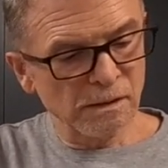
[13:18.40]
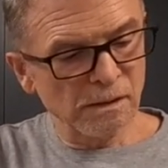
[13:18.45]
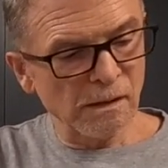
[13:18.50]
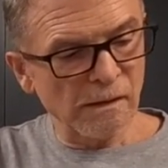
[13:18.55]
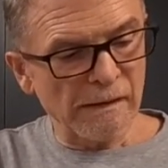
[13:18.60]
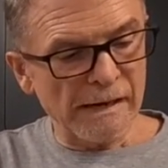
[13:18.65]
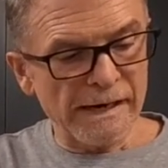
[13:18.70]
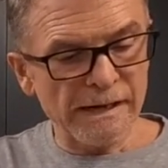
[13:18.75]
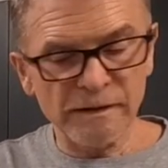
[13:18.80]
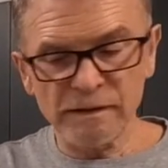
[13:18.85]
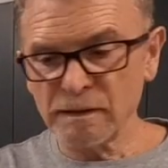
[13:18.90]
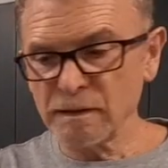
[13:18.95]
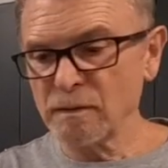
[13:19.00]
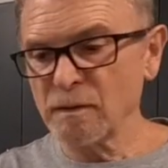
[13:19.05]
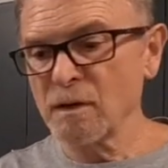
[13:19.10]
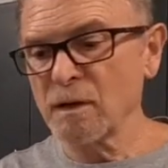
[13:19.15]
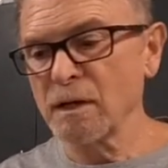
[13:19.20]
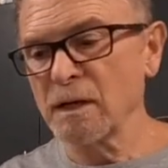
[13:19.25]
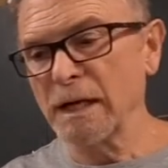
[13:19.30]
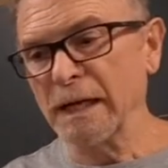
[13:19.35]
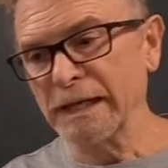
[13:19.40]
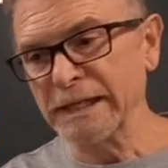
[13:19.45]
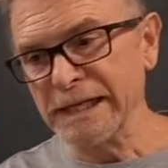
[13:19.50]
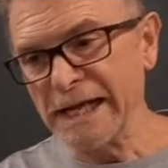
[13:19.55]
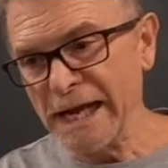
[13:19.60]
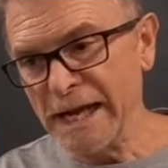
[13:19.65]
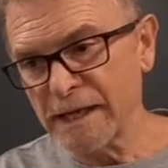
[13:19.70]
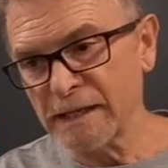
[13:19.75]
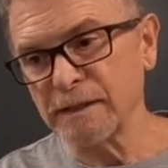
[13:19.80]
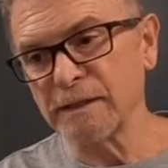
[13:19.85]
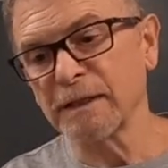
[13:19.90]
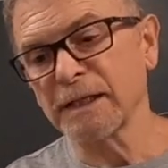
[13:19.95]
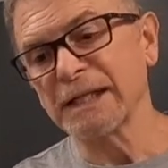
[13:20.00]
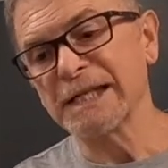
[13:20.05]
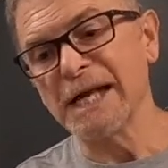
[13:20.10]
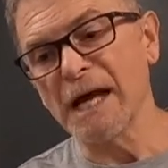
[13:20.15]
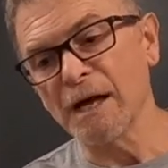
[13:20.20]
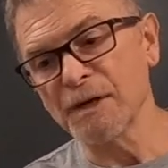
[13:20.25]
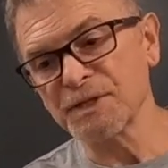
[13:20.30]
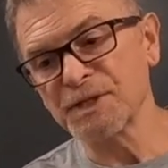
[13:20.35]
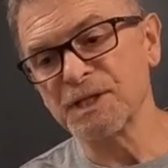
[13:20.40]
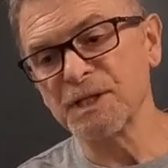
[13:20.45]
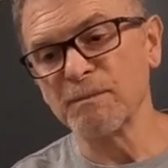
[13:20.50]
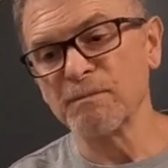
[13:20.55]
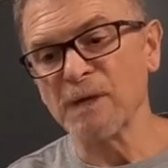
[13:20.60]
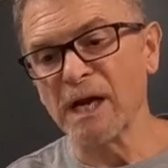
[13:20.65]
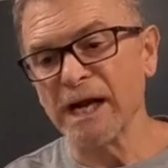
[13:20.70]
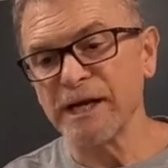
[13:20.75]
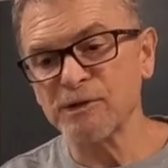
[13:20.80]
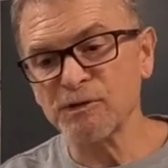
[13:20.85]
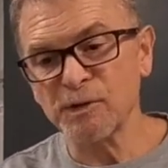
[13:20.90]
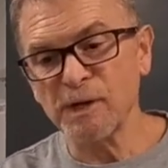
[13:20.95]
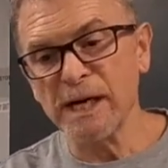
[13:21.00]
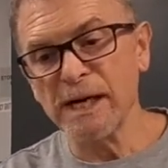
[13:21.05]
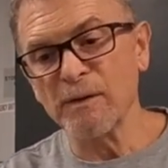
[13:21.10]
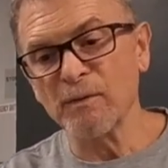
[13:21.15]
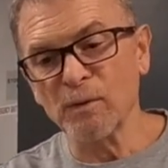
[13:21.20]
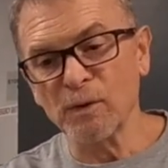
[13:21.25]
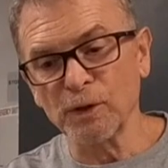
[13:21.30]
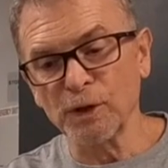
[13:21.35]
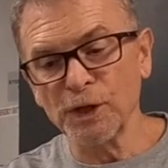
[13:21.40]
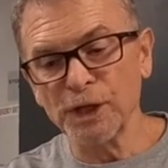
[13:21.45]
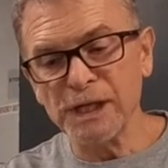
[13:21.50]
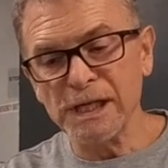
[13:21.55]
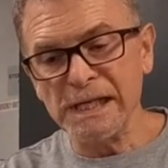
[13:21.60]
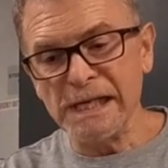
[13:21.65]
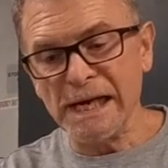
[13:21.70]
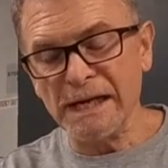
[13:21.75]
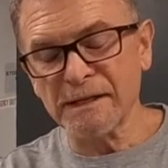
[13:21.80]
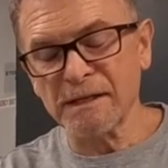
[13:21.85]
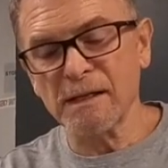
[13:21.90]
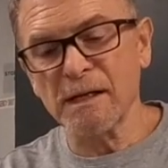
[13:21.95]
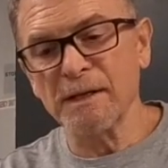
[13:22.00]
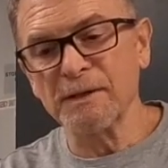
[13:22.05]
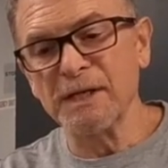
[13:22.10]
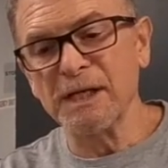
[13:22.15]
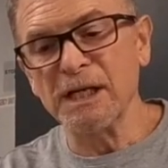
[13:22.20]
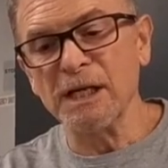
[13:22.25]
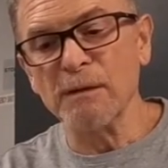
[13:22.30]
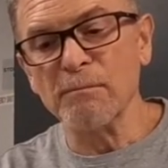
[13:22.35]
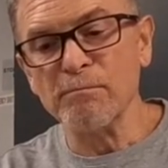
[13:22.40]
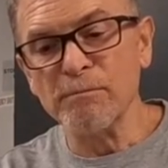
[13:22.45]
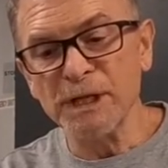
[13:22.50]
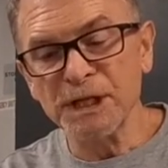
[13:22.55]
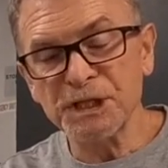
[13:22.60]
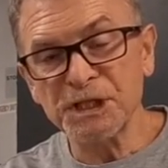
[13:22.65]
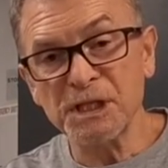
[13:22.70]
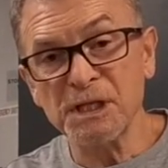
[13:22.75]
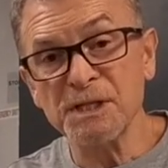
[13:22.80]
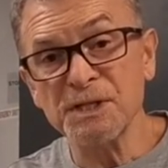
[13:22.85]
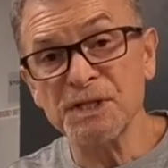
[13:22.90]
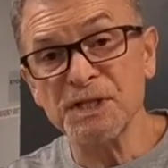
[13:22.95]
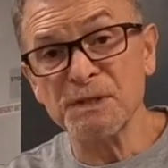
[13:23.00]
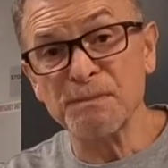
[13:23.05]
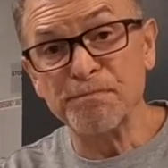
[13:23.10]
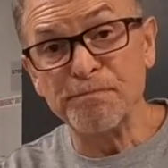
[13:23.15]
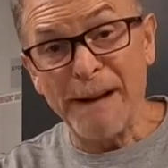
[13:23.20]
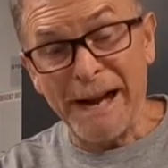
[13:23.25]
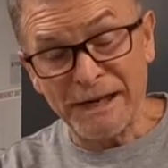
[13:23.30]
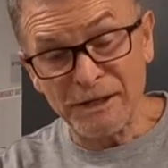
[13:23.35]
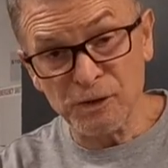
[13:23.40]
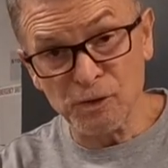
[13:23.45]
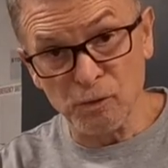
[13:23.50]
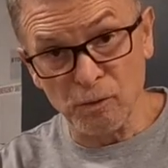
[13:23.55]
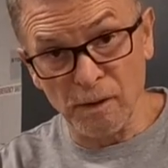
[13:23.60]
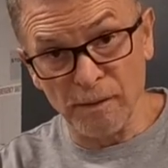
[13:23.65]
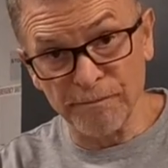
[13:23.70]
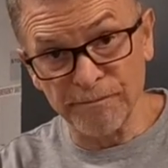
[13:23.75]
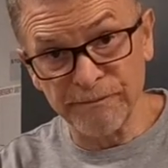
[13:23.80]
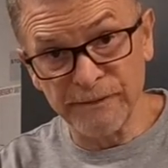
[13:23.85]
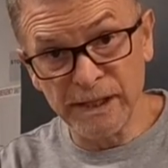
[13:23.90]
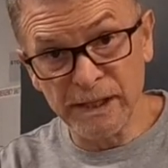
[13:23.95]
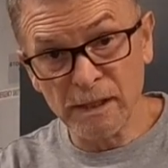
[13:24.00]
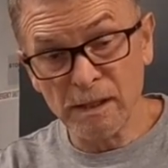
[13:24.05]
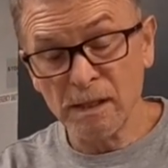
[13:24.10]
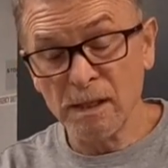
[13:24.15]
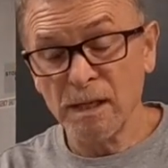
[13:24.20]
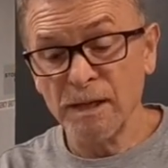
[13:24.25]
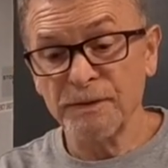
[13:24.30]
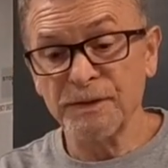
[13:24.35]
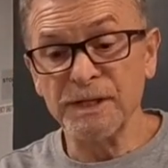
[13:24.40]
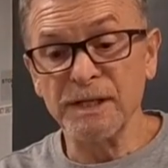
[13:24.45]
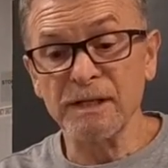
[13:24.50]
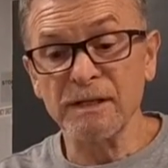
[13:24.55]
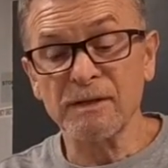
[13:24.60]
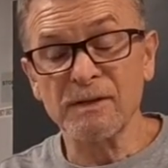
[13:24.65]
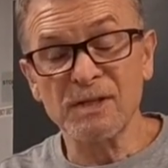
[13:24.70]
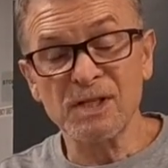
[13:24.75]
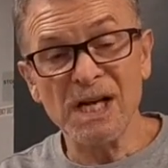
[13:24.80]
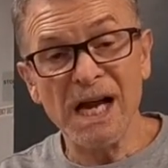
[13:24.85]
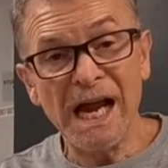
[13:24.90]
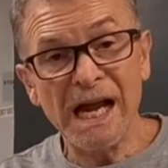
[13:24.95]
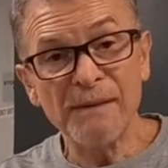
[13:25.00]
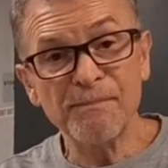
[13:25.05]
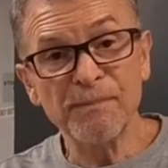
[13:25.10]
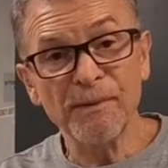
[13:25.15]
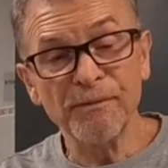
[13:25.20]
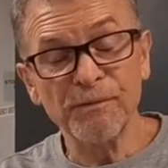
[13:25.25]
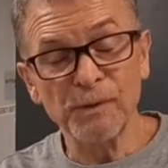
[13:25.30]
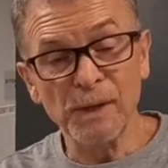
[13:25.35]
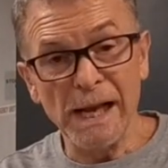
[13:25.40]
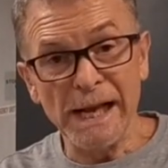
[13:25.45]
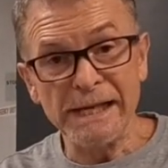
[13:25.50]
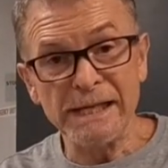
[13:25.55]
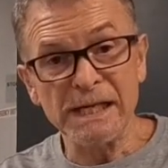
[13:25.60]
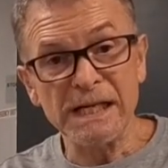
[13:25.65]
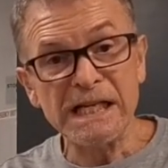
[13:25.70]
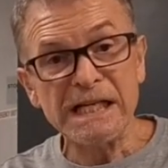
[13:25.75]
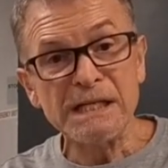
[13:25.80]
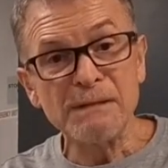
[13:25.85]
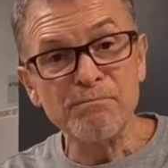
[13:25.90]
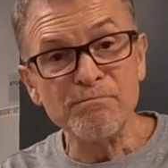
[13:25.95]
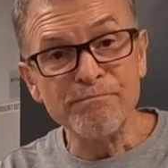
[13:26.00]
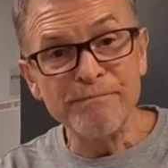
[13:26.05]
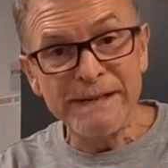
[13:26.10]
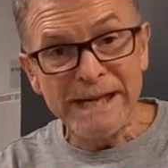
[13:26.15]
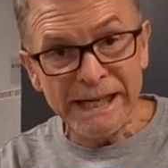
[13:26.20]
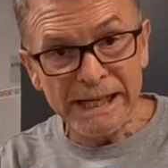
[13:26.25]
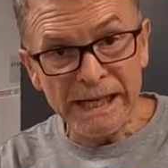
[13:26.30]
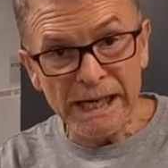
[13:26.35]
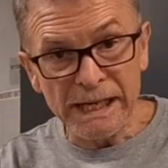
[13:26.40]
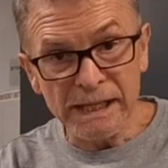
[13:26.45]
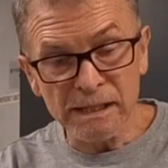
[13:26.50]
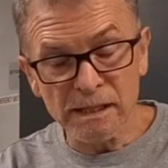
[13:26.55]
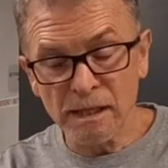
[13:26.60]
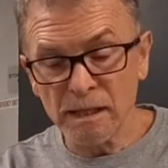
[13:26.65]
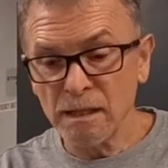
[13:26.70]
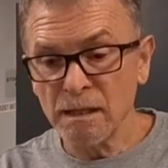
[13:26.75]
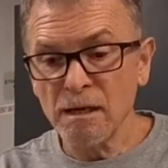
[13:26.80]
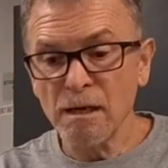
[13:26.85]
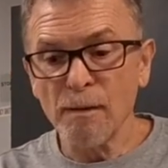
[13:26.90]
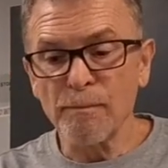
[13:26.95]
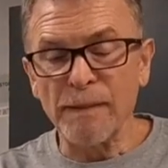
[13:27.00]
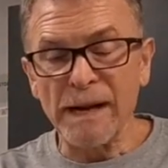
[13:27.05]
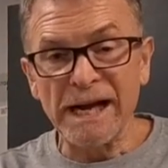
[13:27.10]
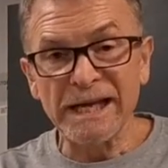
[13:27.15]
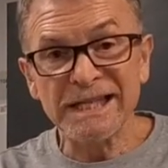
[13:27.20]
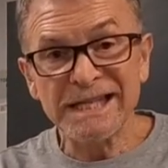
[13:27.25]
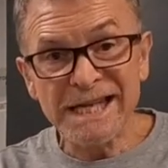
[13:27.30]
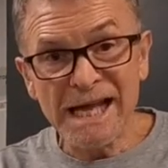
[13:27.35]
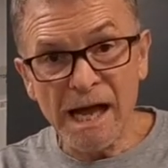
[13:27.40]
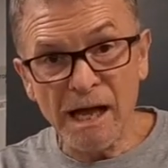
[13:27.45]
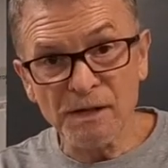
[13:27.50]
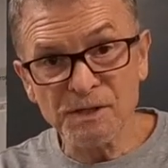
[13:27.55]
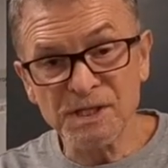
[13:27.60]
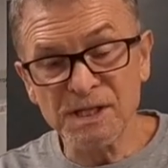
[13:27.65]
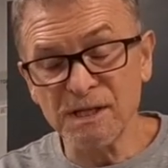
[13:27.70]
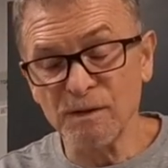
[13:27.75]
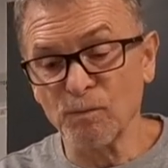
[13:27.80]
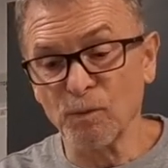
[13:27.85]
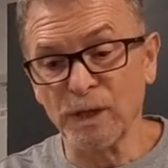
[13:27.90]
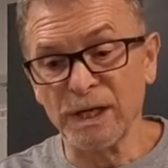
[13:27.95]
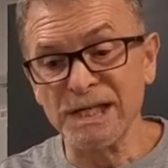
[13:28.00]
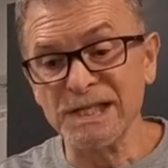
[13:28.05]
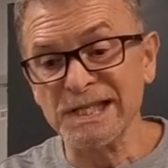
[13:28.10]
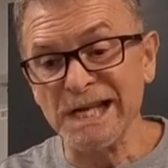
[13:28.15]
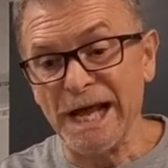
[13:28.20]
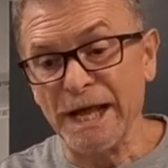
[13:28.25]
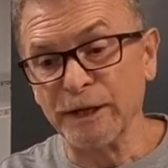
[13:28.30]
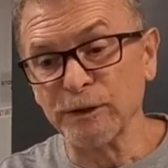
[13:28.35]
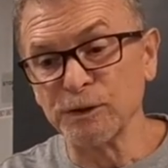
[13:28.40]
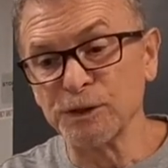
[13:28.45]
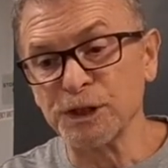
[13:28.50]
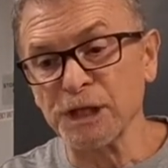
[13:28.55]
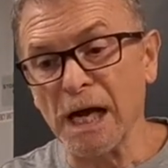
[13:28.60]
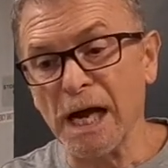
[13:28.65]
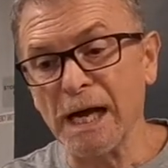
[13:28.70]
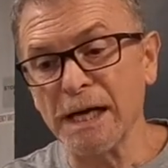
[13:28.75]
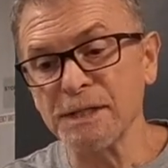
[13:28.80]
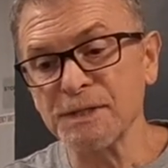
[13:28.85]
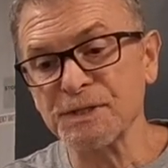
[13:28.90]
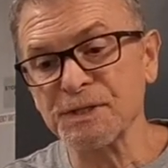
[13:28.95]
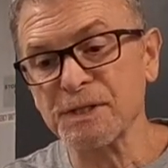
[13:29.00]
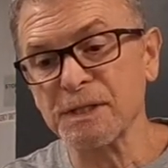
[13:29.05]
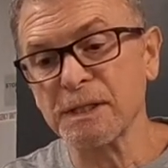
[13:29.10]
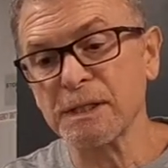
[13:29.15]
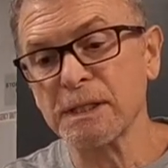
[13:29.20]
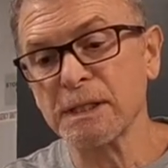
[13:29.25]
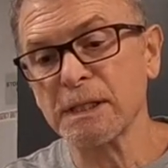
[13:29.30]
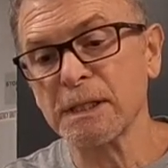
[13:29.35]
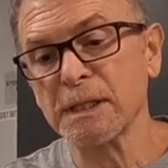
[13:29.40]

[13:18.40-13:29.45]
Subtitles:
All right, again, calcium nitrate, we're looking at the emission spectrum, the type of light emitted by calcium when it's energized.